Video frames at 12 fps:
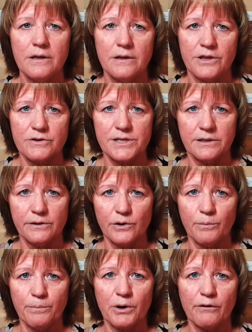there's a
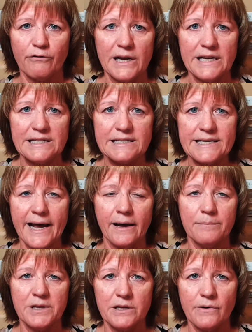little perforated
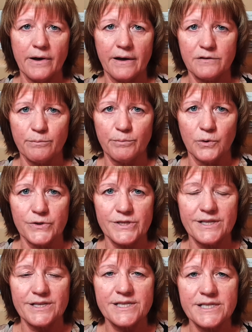tab that you have to pull
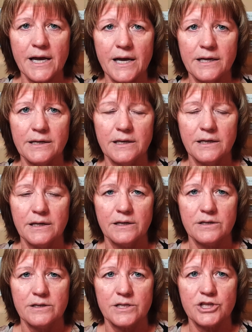to the side
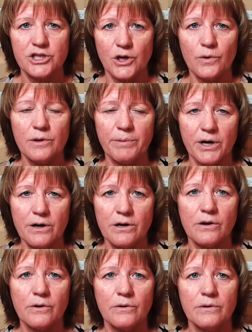to show the
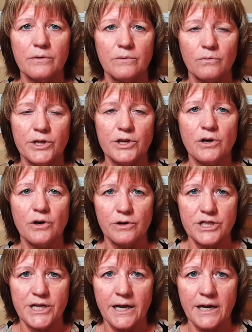barcode when you go to
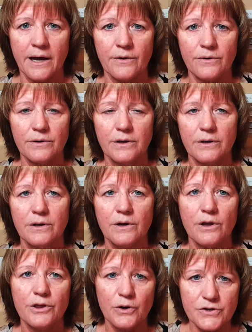check out.
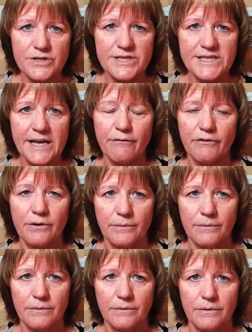Those are safer.
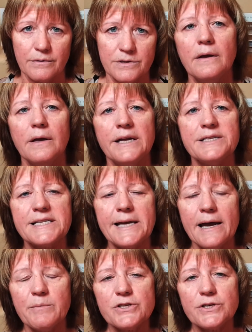And
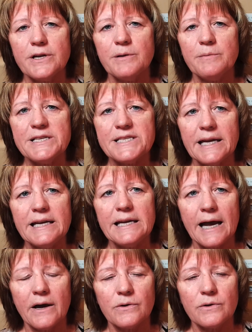scammers are going to be
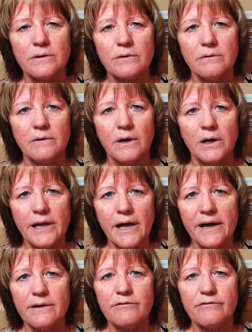sending out a
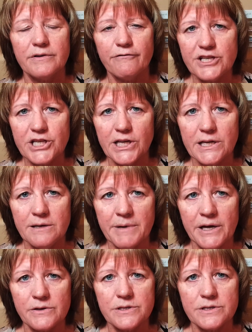lot of phishing
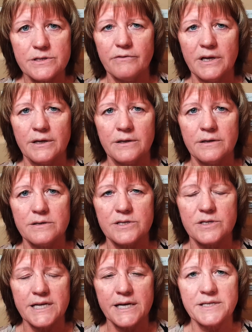emails and
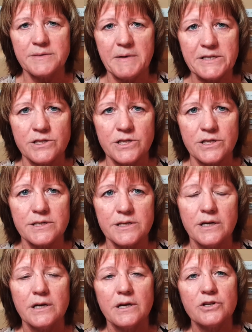text messages
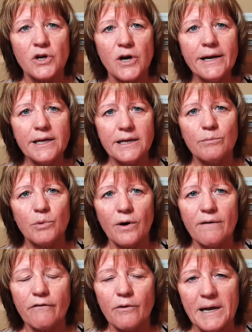trying to get
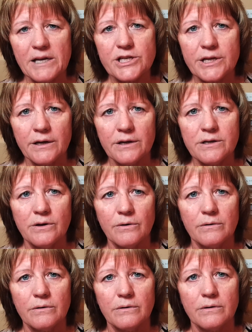more information on
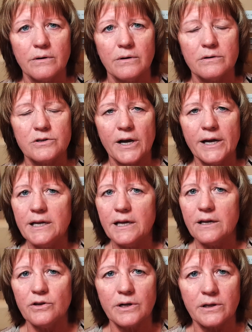you, trying to
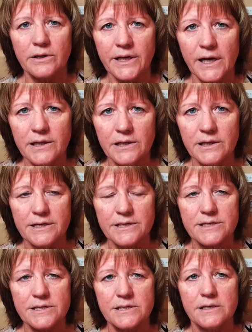get you to click on
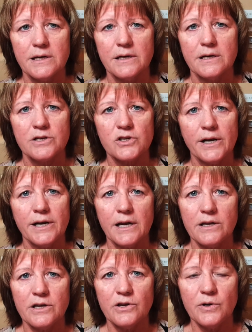links, trying to
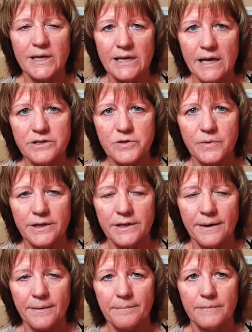get you to engage with
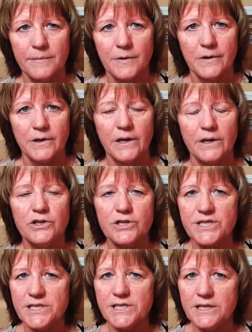them. And you
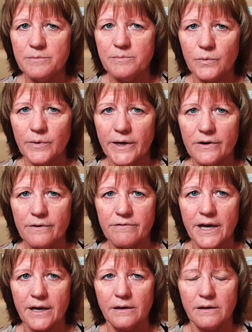just need to be aware of
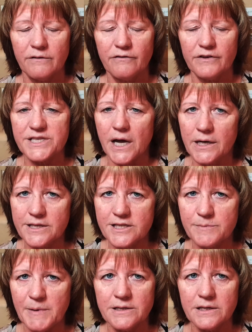that. If it's
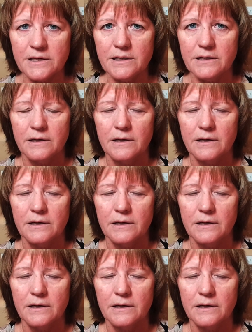unexpected